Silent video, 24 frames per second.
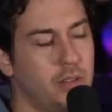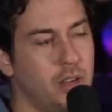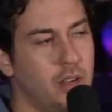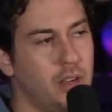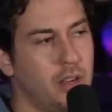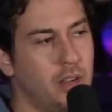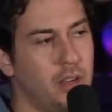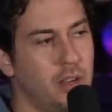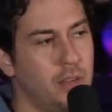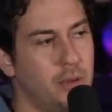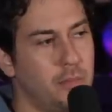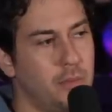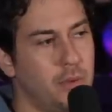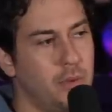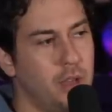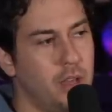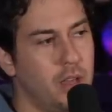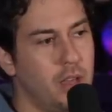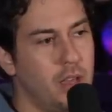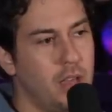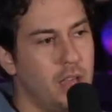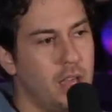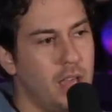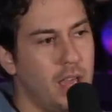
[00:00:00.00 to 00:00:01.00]
Um,
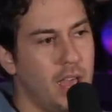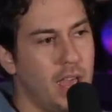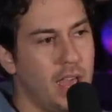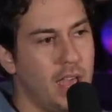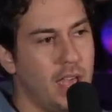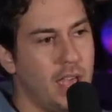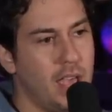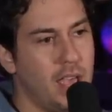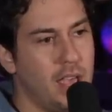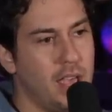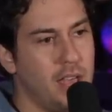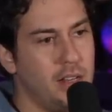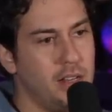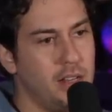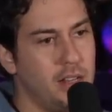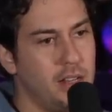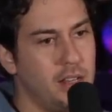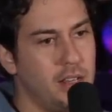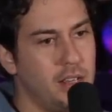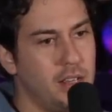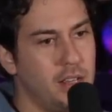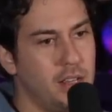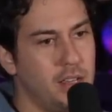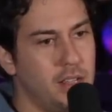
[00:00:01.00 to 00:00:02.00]
and
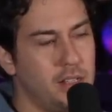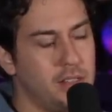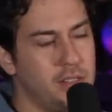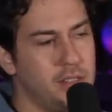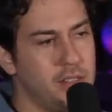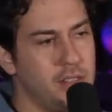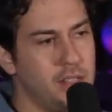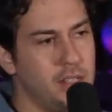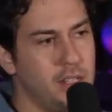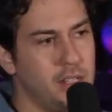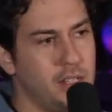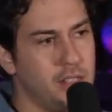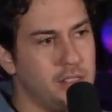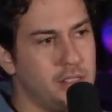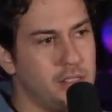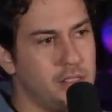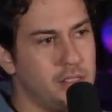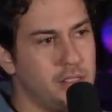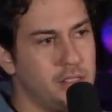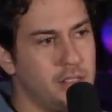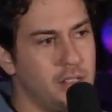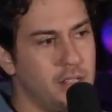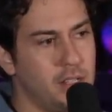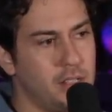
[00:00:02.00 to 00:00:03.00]
it's
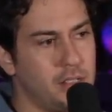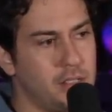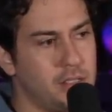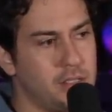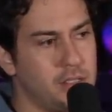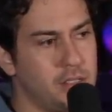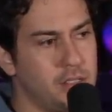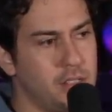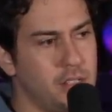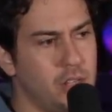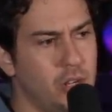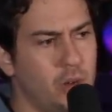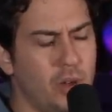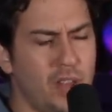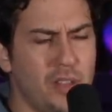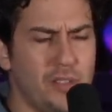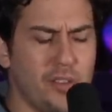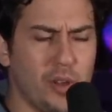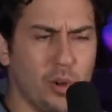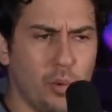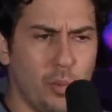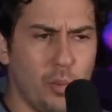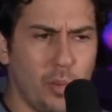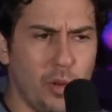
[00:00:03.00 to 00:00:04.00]
it's it's you know, and
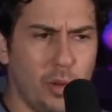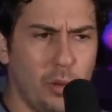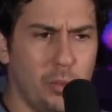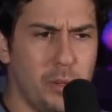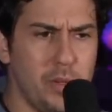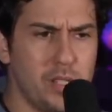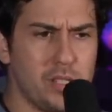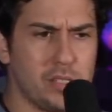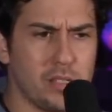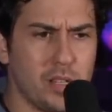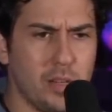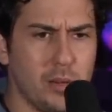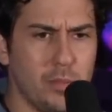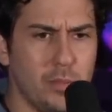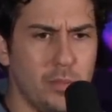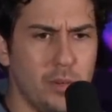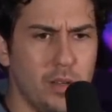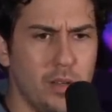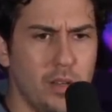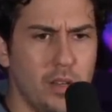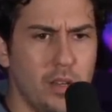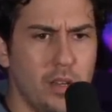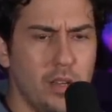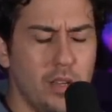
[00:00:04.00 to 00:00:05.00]
there will be some,
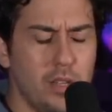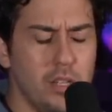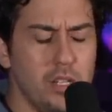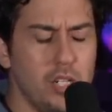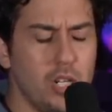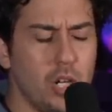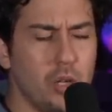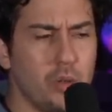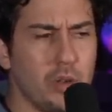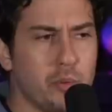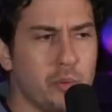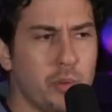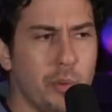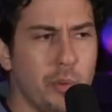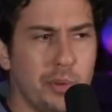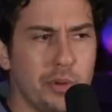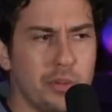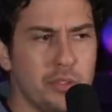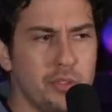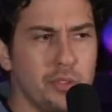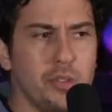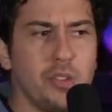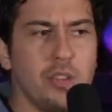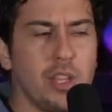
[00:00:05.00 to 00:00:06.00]
you know, when we
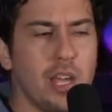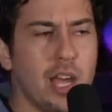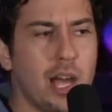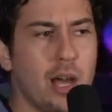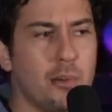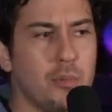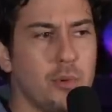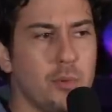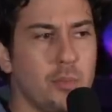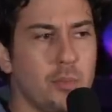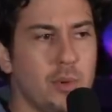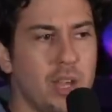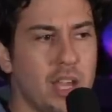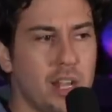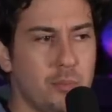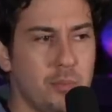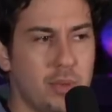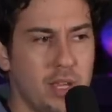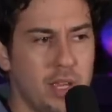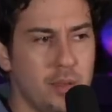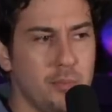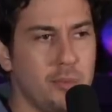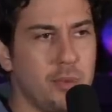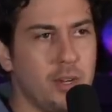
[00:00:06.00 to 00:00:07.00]
were doing the album, we had a
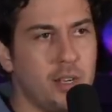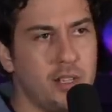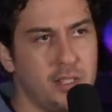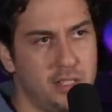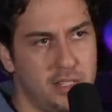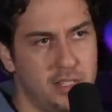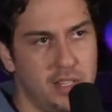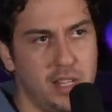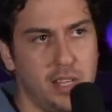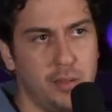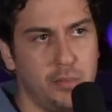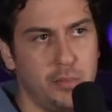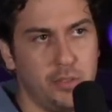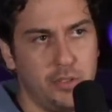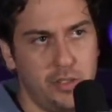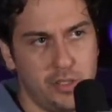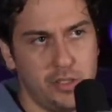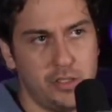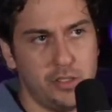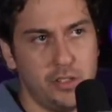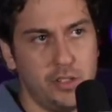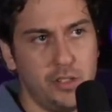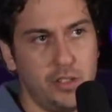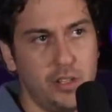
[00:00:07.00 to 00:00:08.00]
ping pong table in the
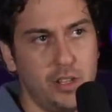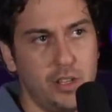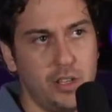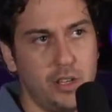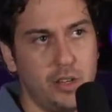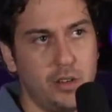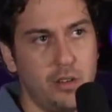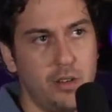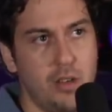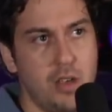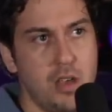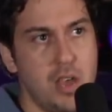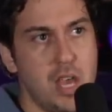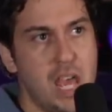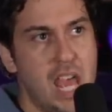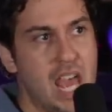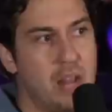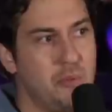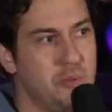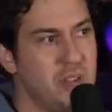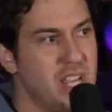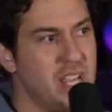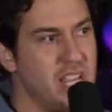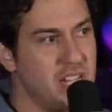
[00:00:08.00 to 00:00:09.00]
studio,
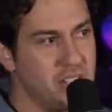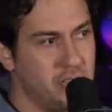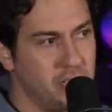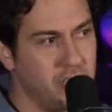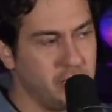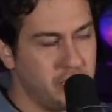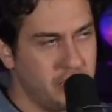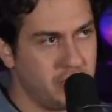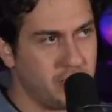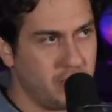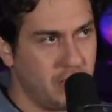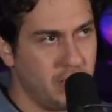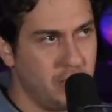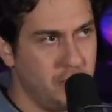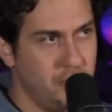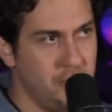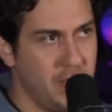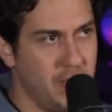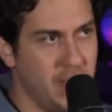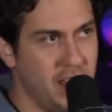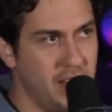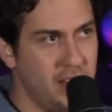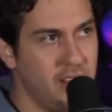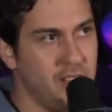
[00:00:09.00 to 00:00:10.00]
and we had all this
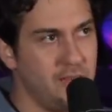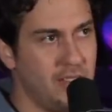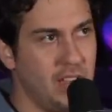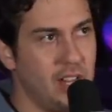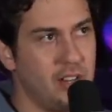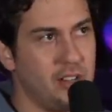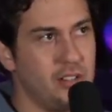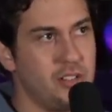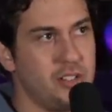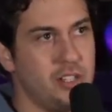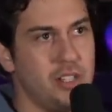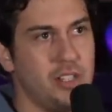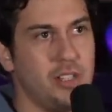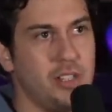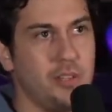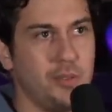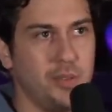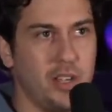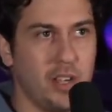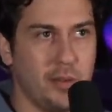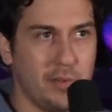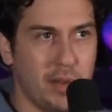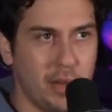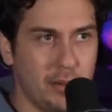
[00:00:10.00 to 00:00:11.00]
competitive energy that
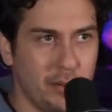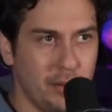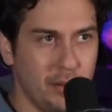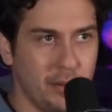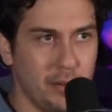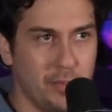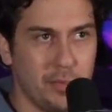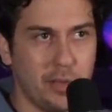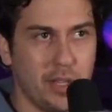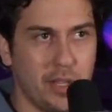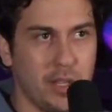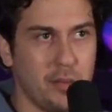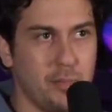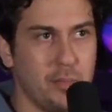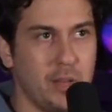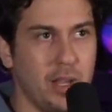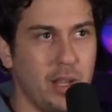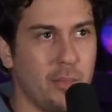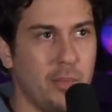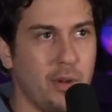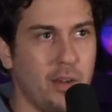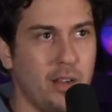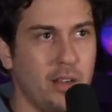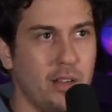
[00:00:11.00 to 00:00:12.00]
would come out when we were playing
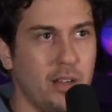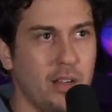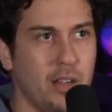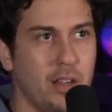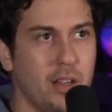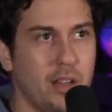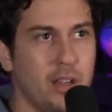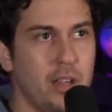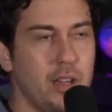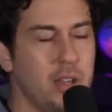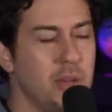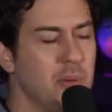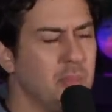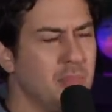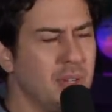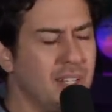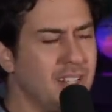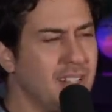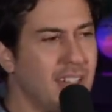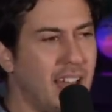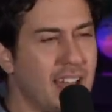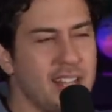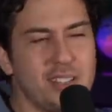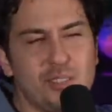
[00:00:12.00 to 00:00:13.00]
ping pong. But
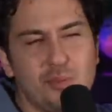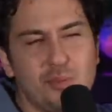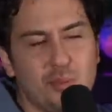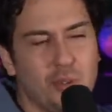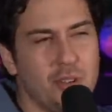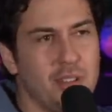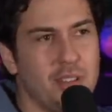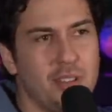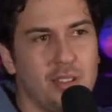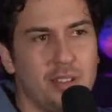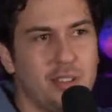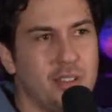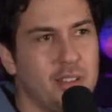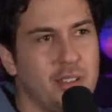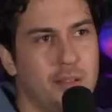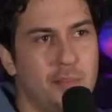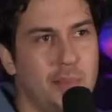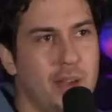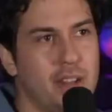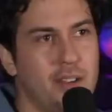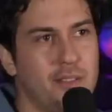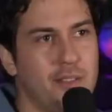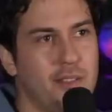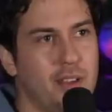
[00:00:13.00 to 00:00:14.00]
that's where the
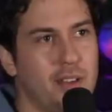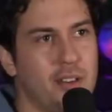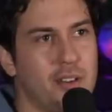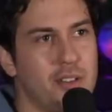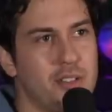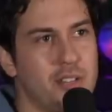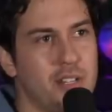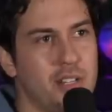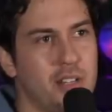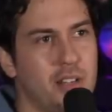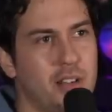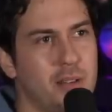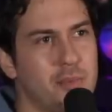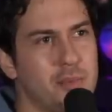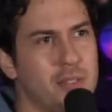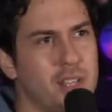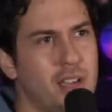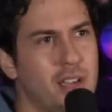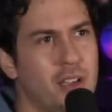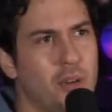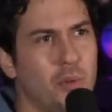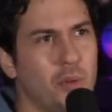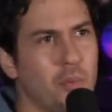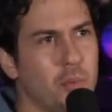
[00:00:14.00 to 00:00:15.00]
competitive energy comes
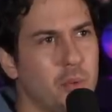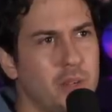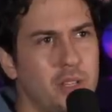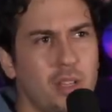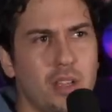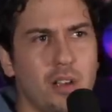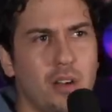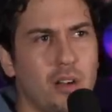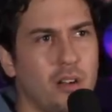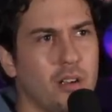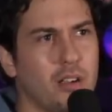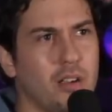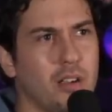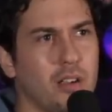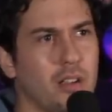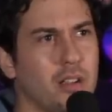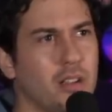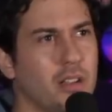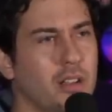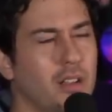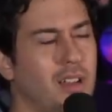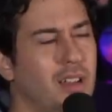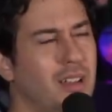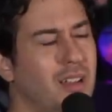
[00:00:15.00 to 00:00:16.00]
out. We really aren't.
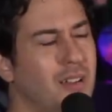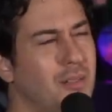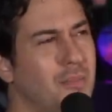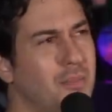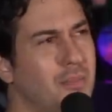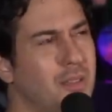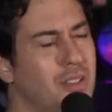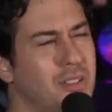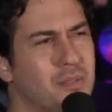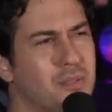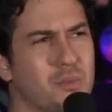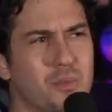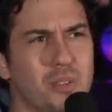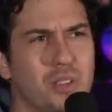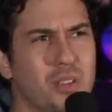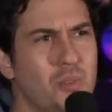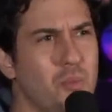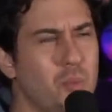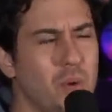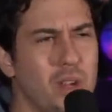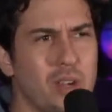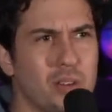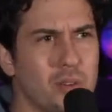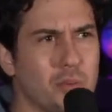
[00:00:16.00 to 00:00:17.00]
Um, it's really
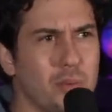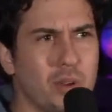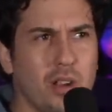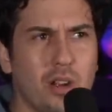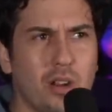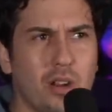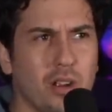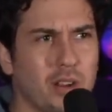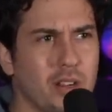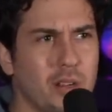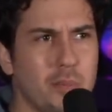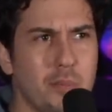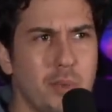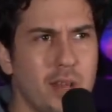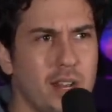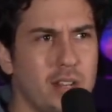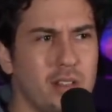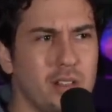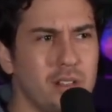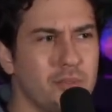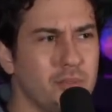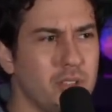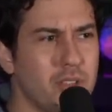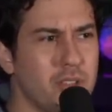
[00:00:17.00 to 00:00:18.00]
weird. We aren't
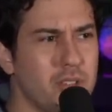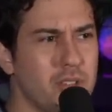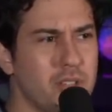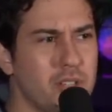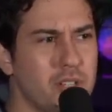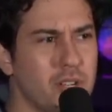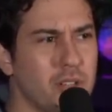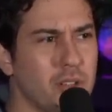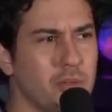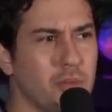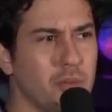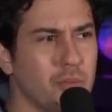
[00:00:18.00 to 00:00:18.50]
competitive with each other.